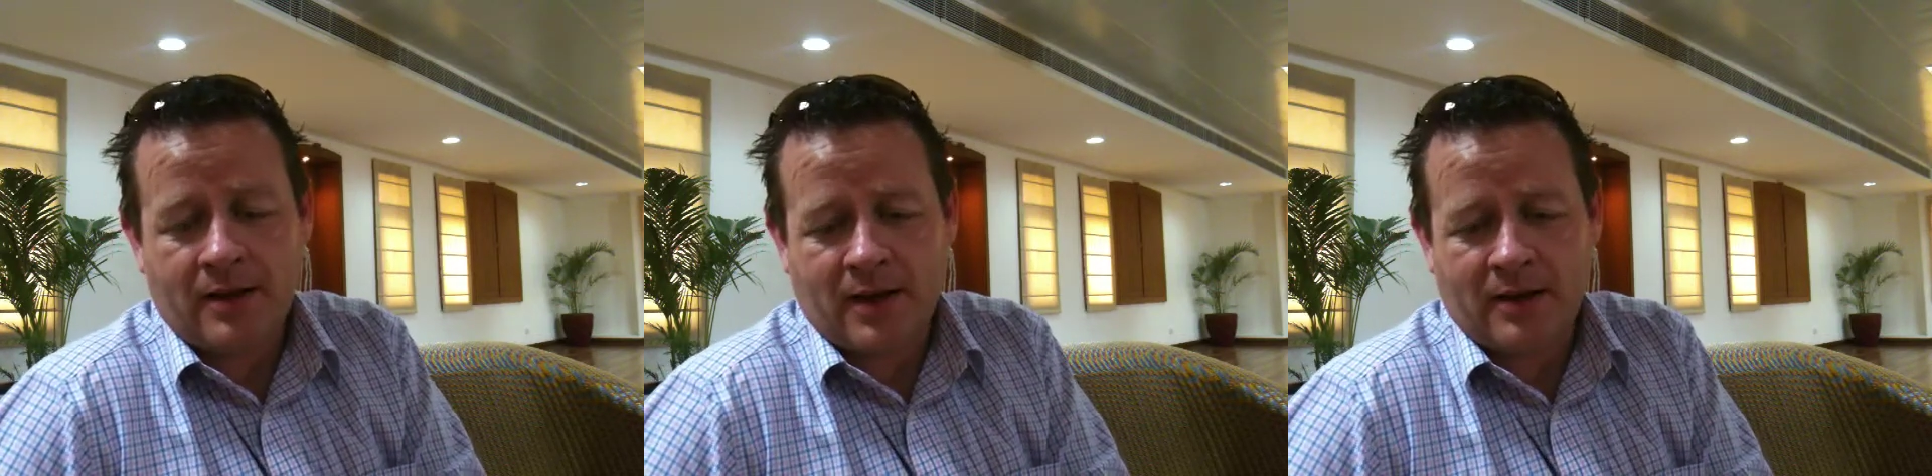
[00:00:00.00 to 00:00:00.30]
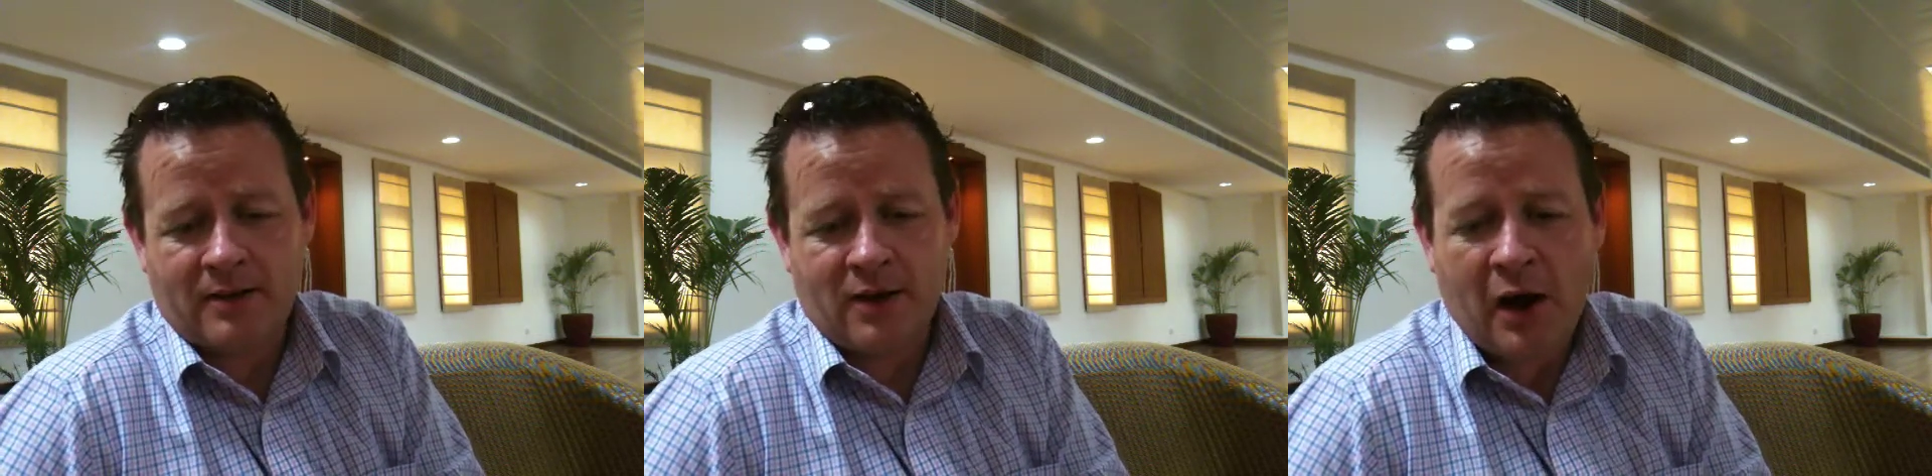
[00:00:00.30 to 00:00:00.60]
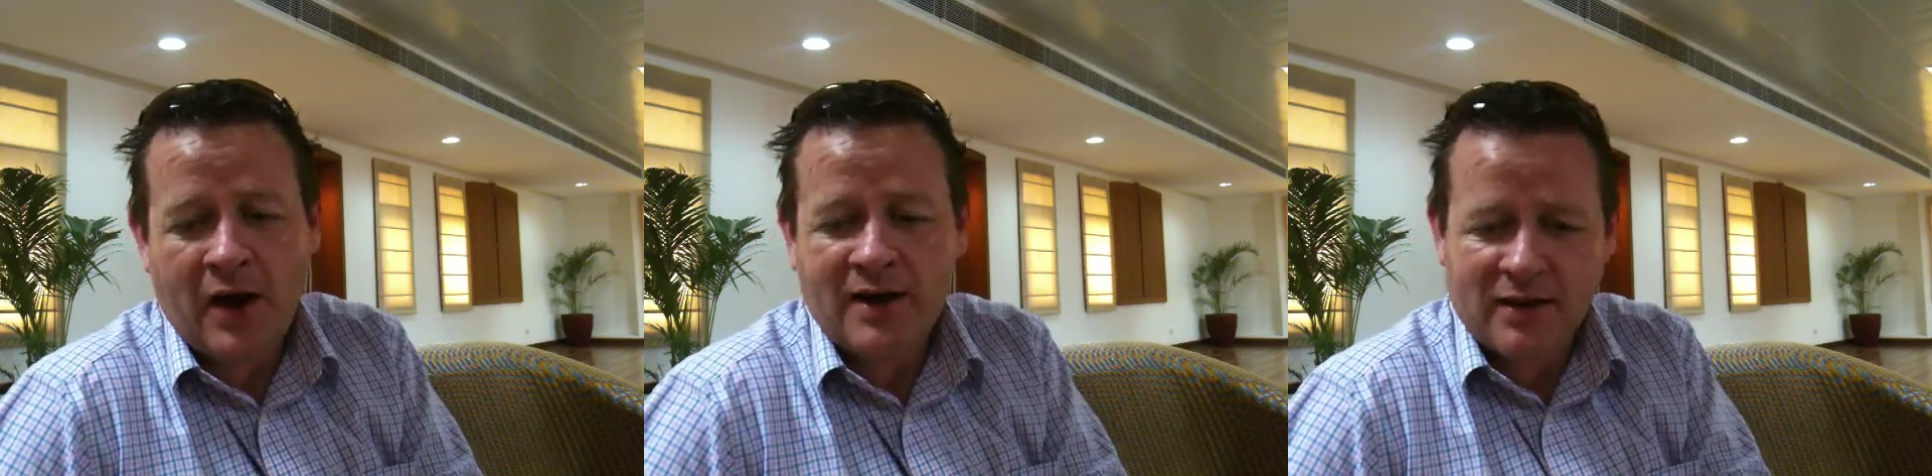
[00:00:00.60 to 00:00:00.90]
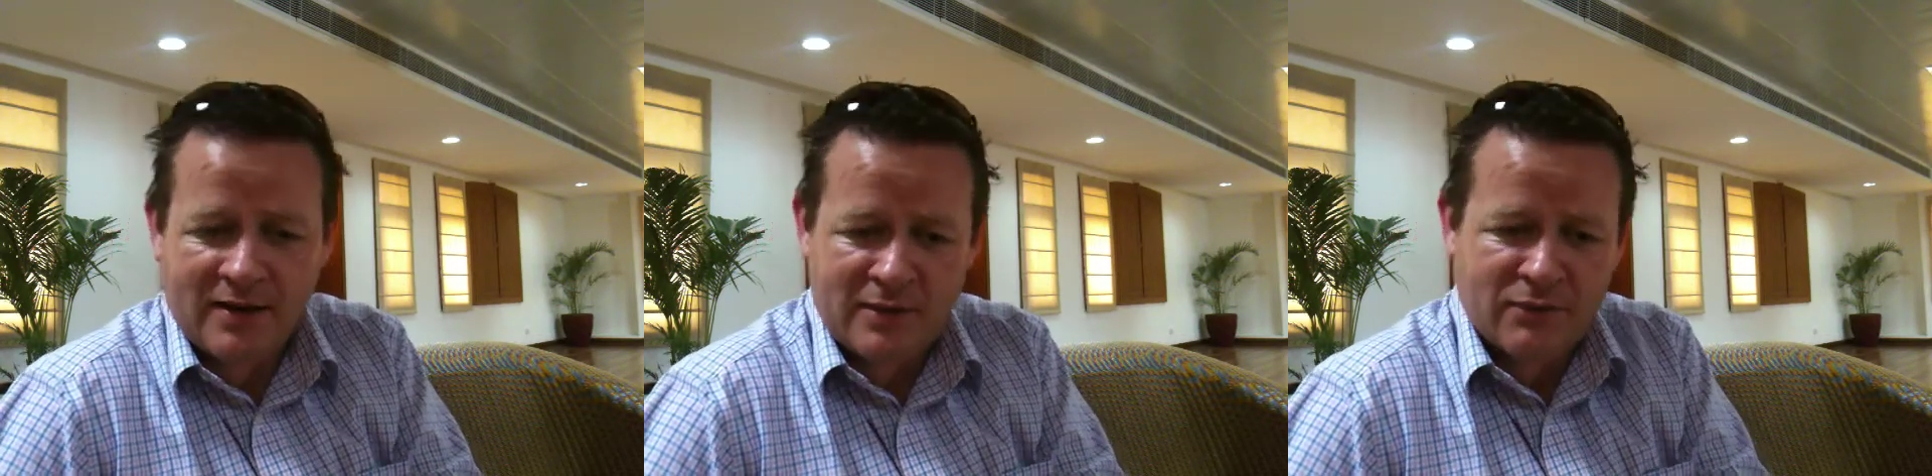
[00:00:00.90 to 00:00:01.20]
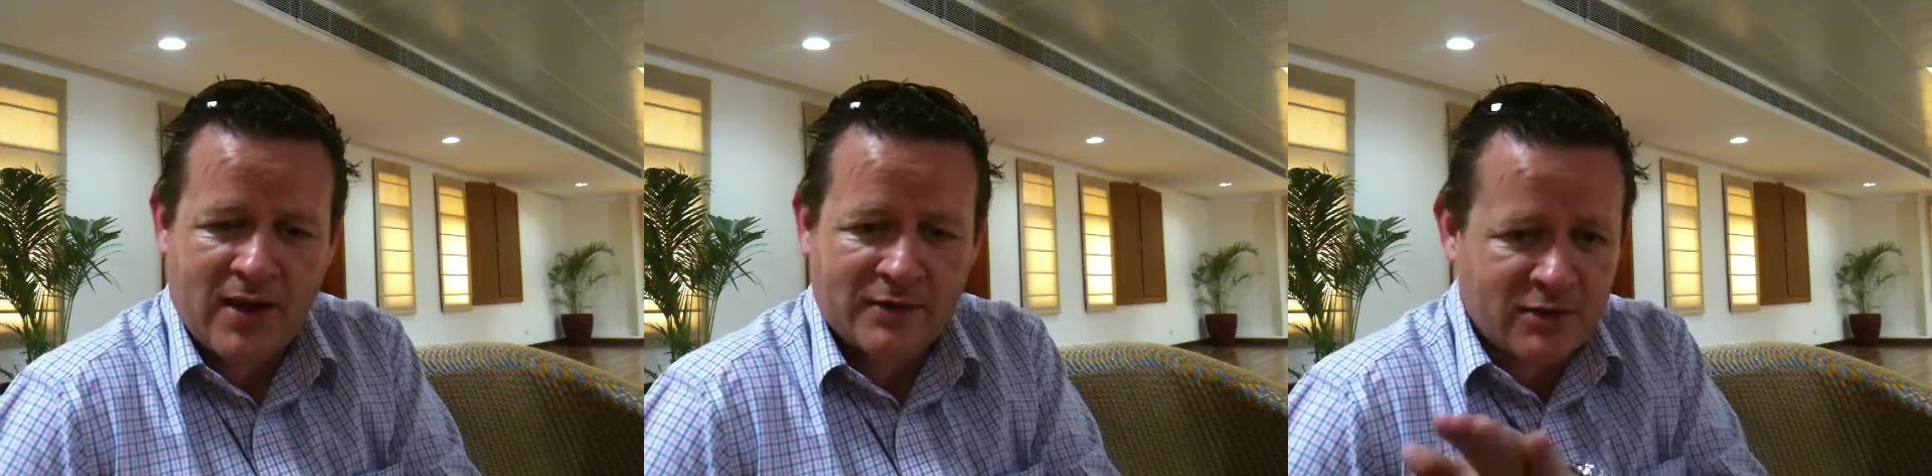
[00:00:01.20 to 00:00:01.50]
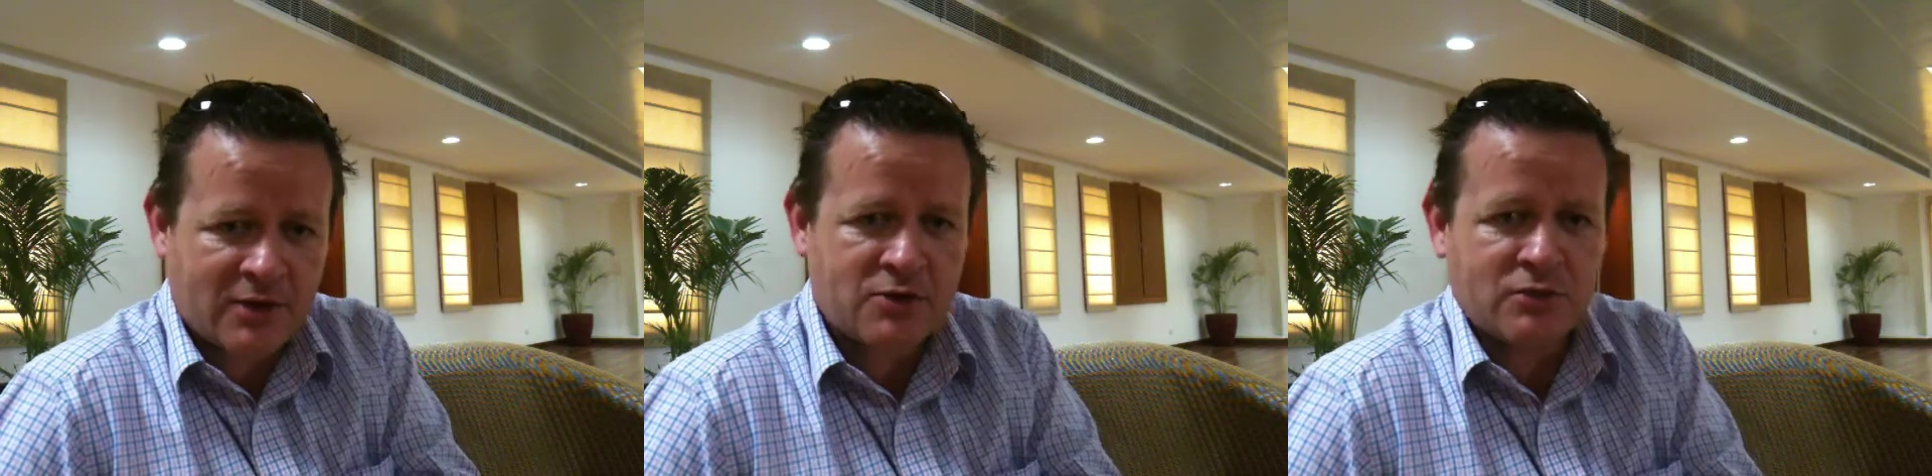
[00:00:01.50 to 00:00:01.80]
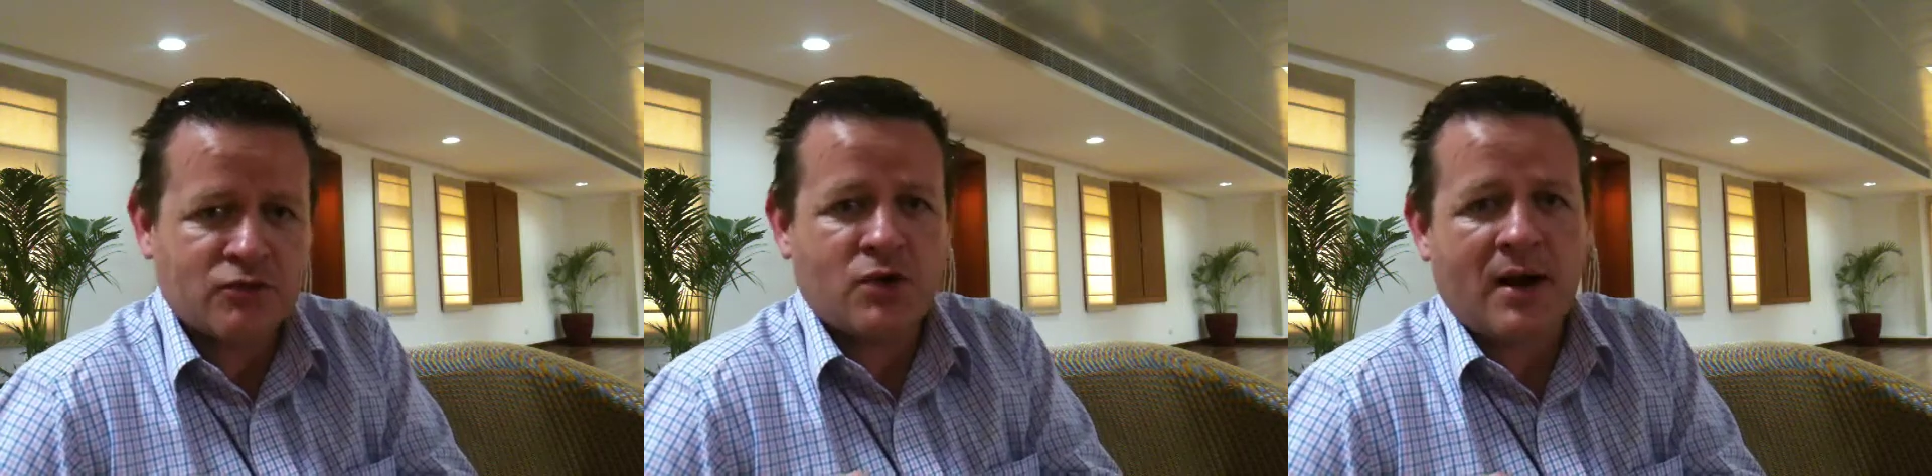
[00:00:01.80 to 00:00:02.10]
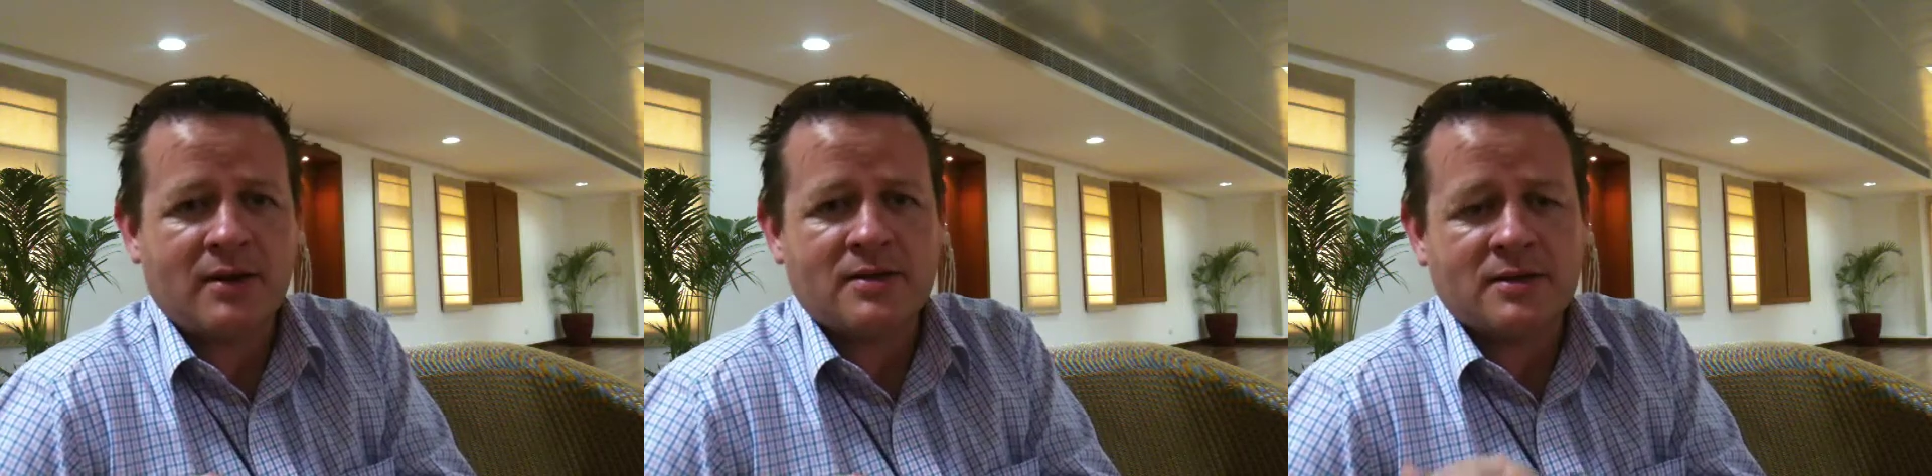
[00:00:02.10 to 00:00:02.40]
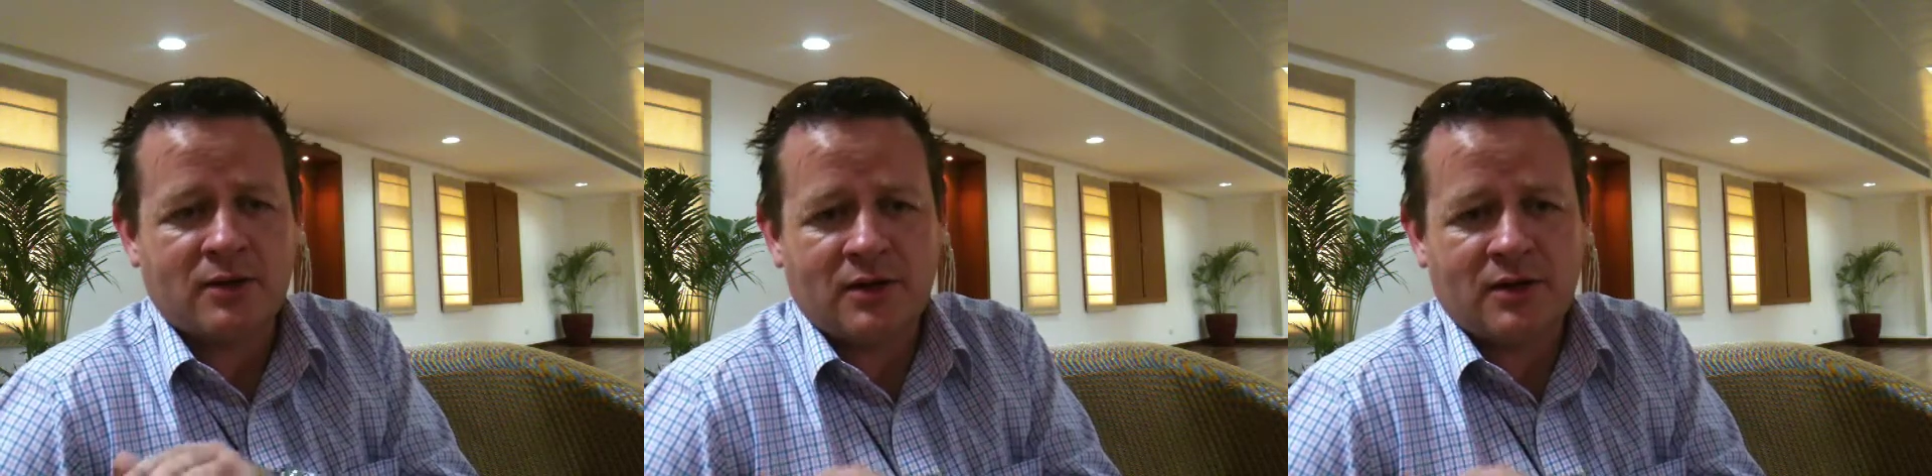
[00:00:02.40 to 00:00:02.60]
And the highlight of that section of track is